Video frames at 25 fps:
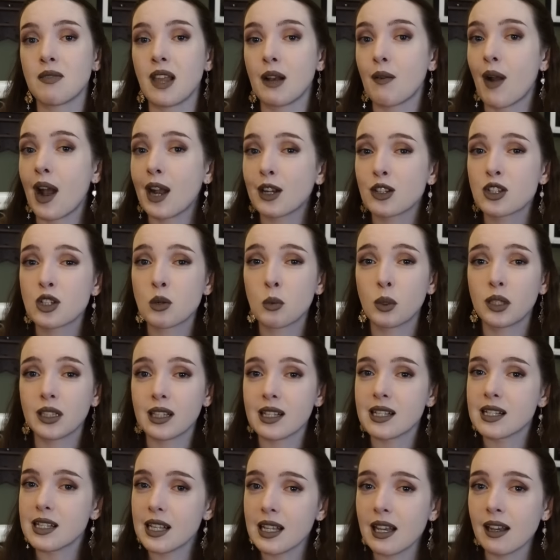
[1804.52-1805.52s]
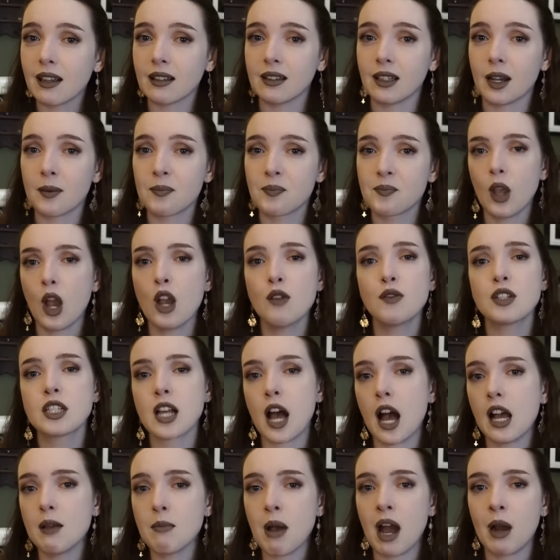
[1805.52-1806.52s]
they're actually seeing them. Over
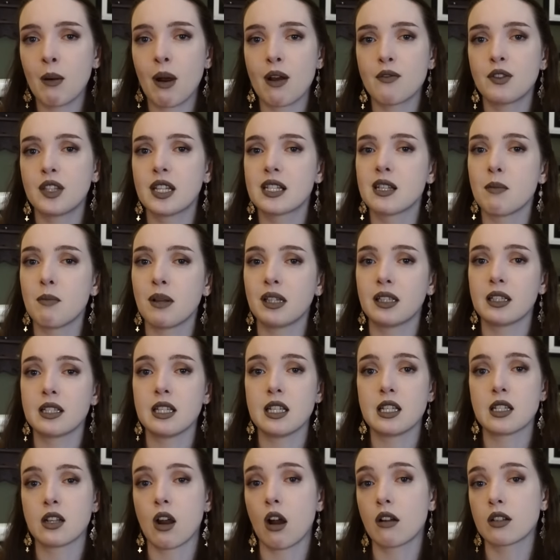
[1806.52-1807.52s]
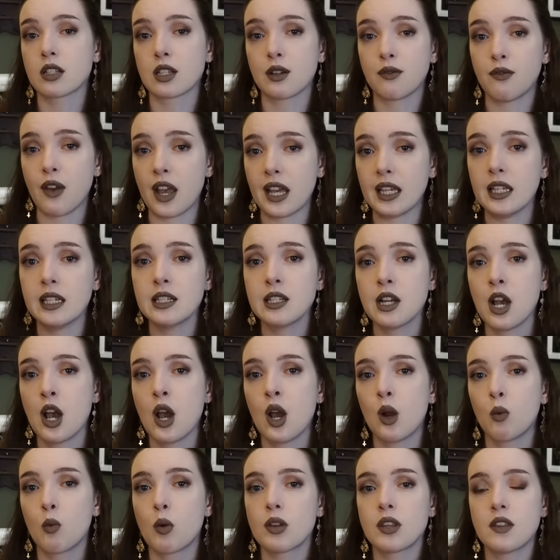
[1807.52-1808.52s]
time, however, this ability starts to fade,
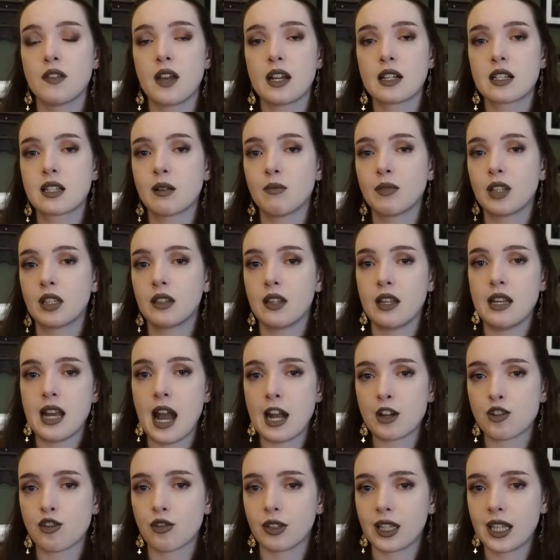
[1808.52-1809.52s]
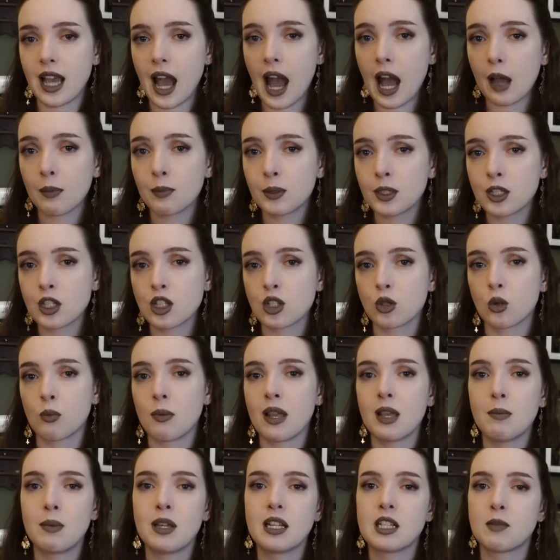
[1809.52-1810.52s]
whether that's something that naturally happens or
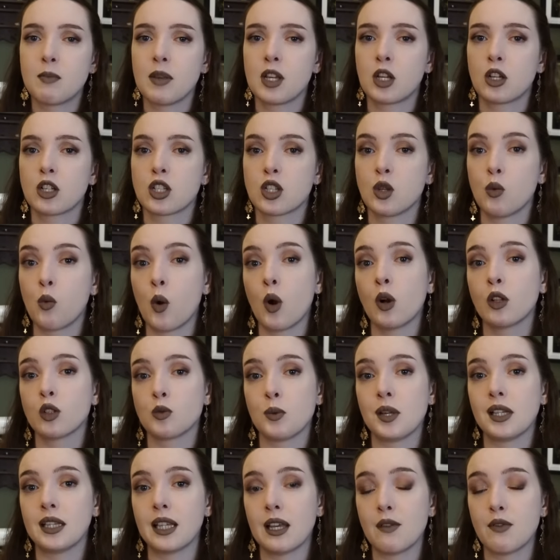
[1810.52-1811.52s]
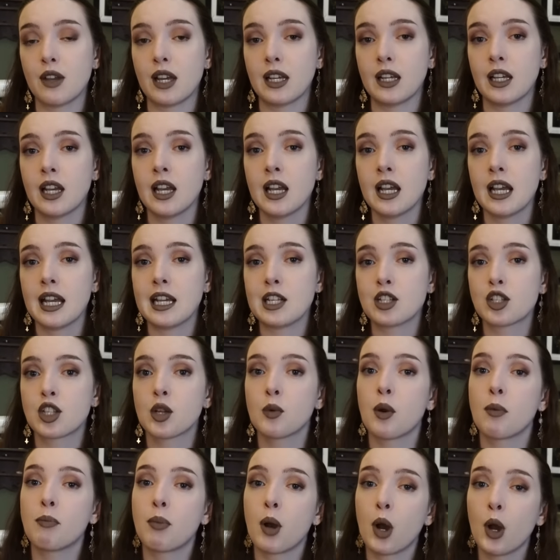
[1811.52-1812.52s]
maybe it's because the world we live in is
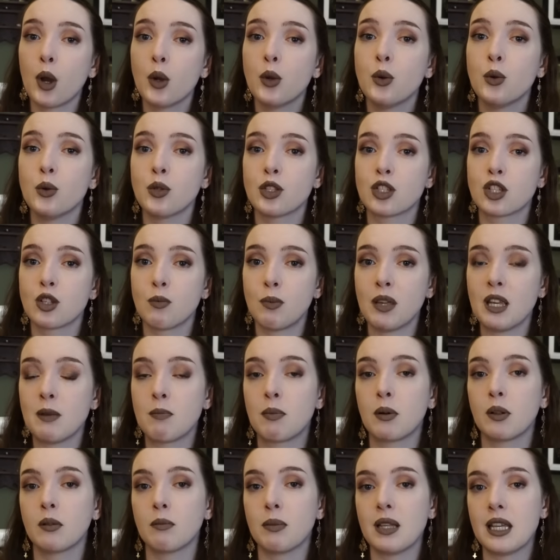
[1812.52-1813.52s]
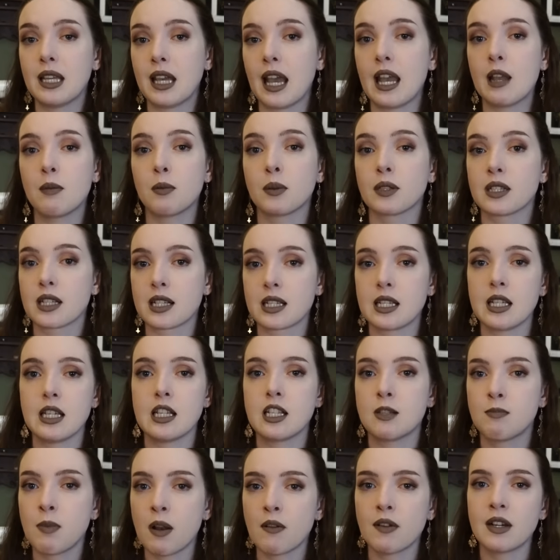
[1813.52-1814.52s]
so opposed to people being able to see
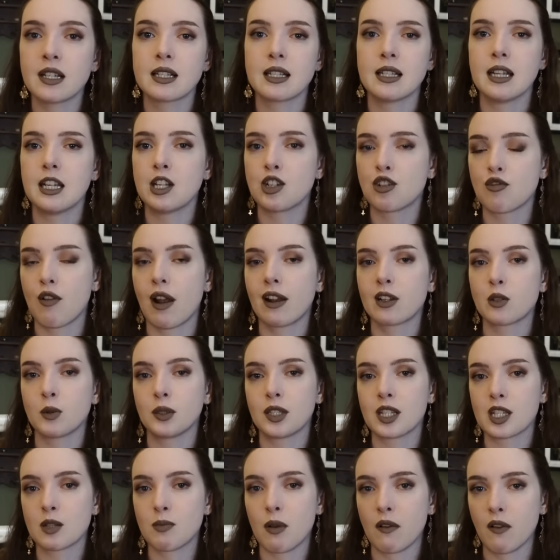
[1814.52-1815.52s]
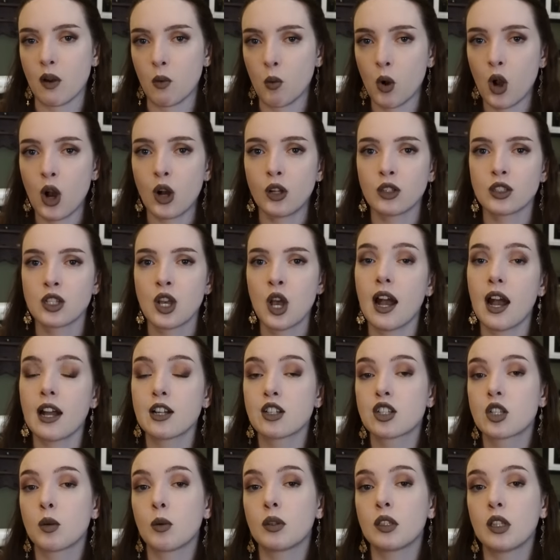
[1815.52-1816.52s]
spirits and interact with the spirit world. And
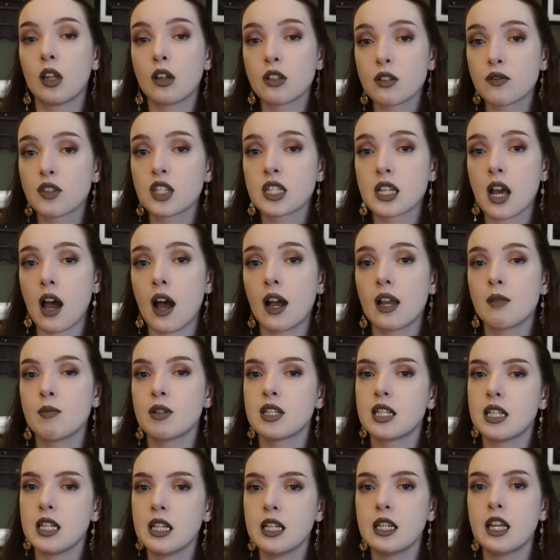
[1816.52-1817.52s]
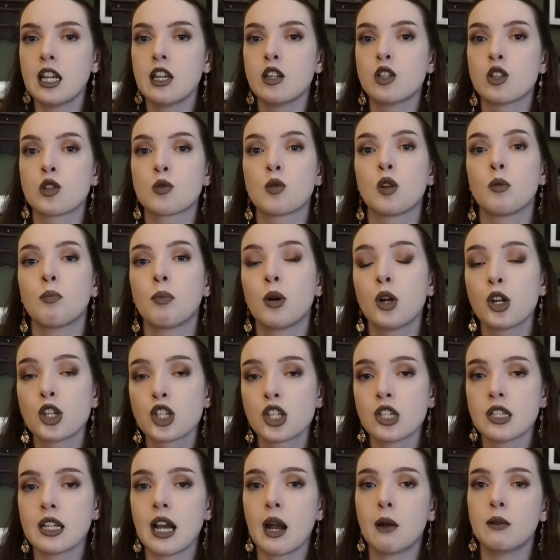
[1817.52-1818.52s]
so a lot of the time, teenagers will push
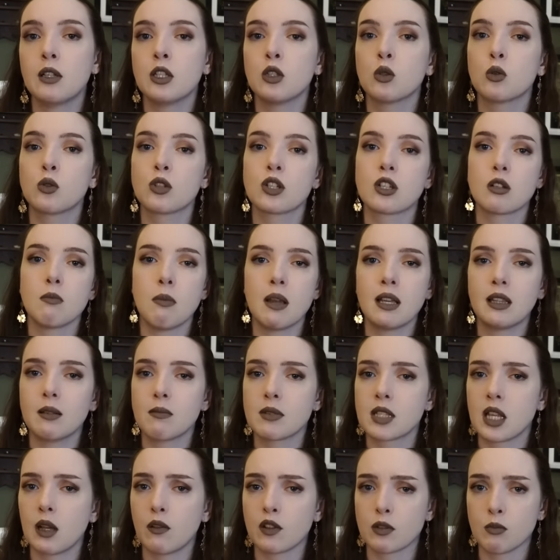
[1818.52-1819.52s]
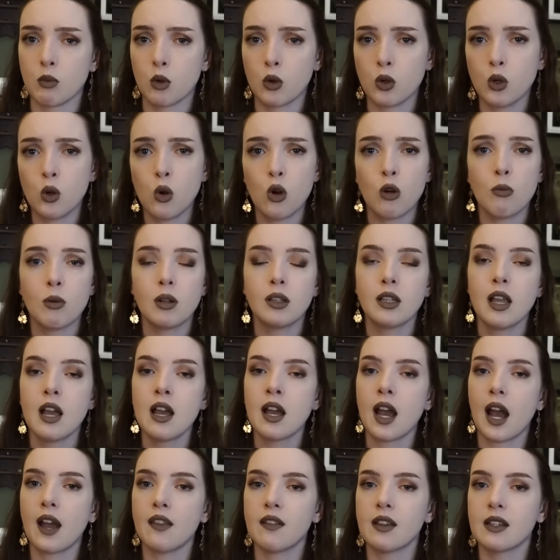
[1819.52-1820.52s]
it down in order to make themselves more normal,
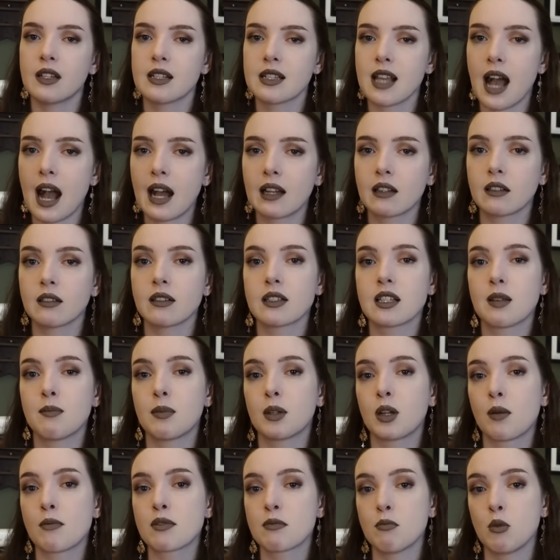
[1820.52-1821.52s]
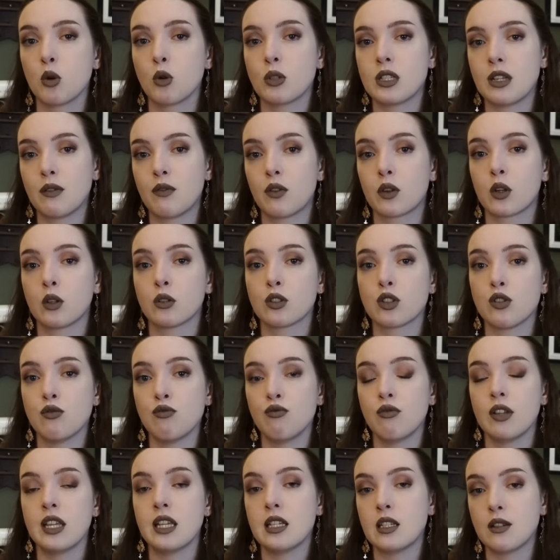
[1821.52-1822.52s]
and then as adults it becomes more difficult to
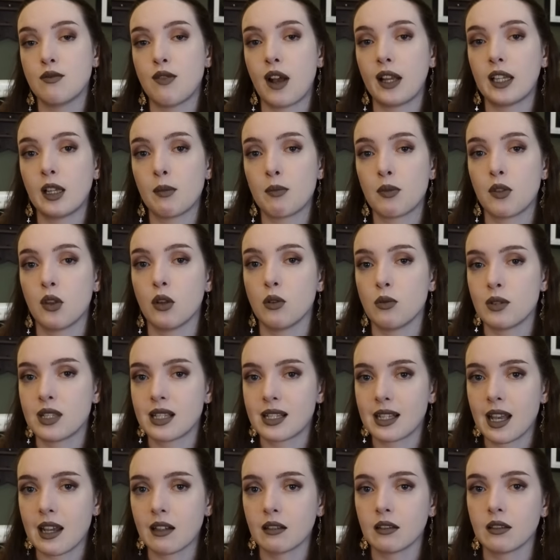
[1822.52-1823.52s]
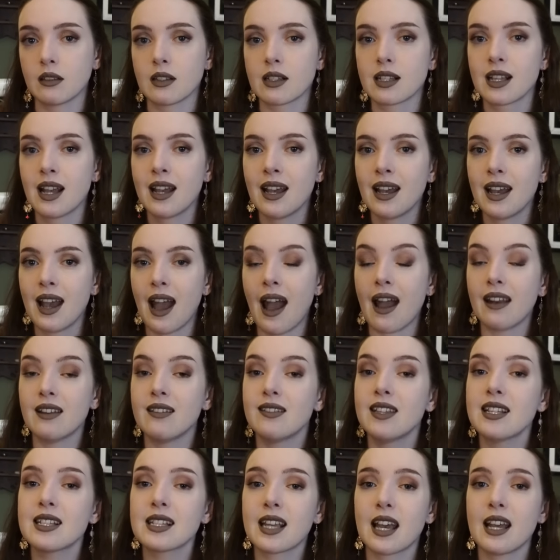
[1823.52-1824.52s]
redevelop those skills. And in
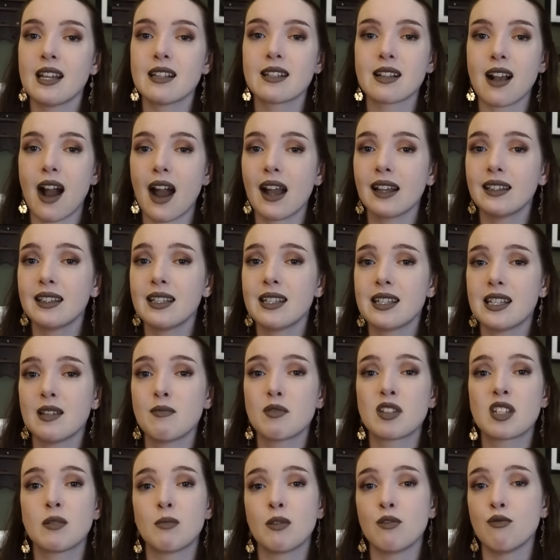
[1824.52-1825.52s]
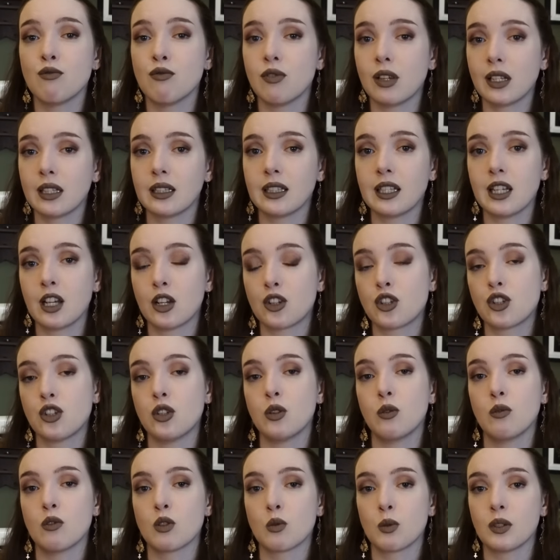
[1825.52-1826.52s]
this case, Kylie seems to be really
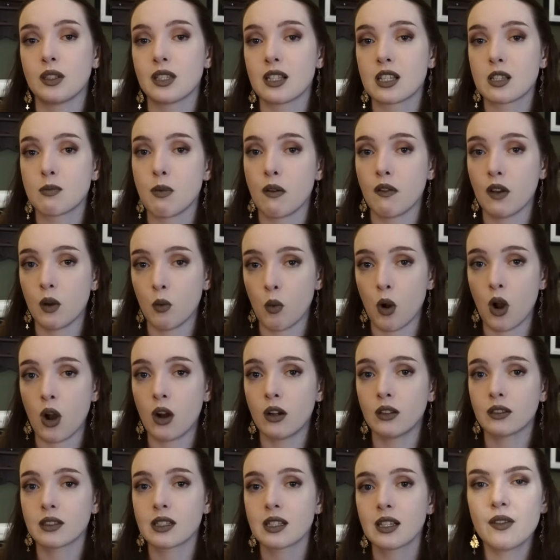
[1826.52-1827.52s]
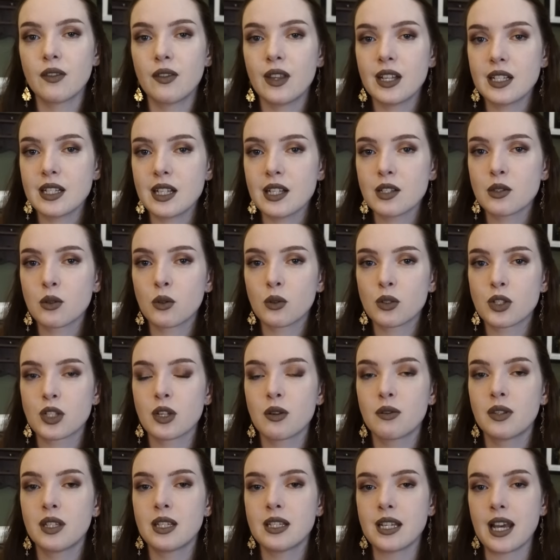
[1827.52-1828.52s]
attuned with the spirit world. This is
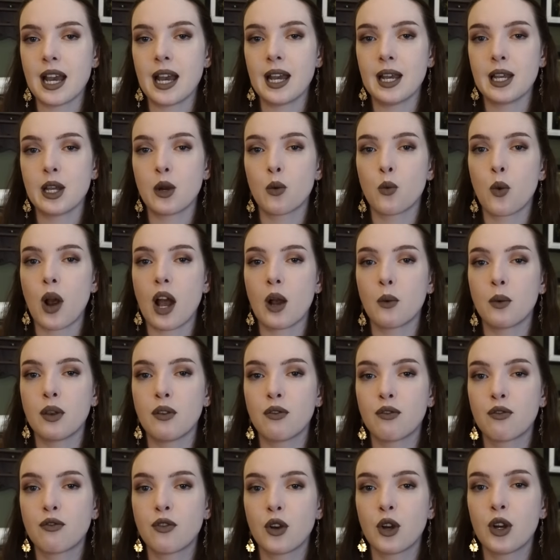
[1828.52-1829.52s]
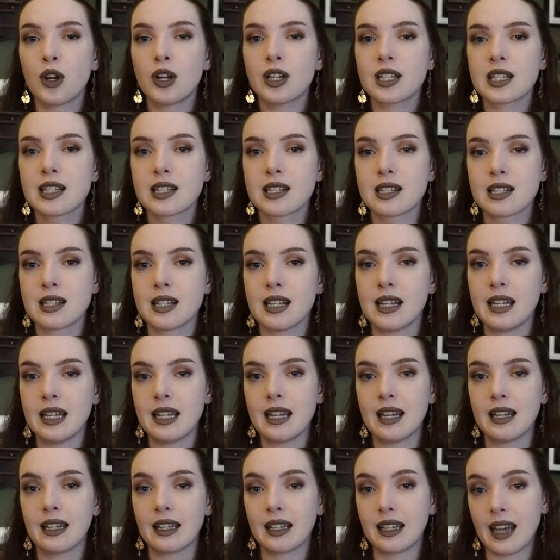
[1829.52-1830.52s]
also the day where we first
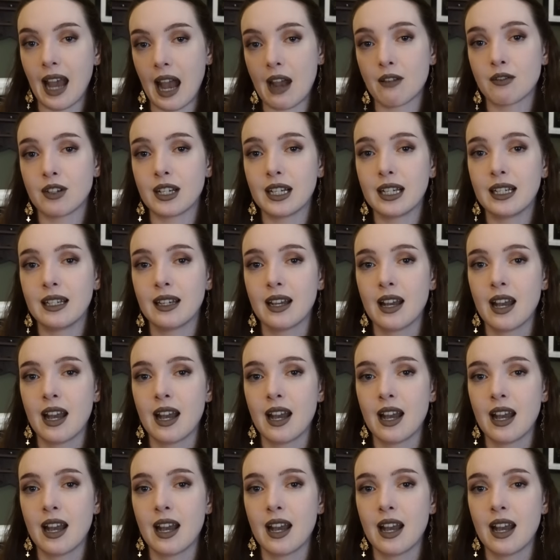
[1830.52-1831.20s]
see Gary.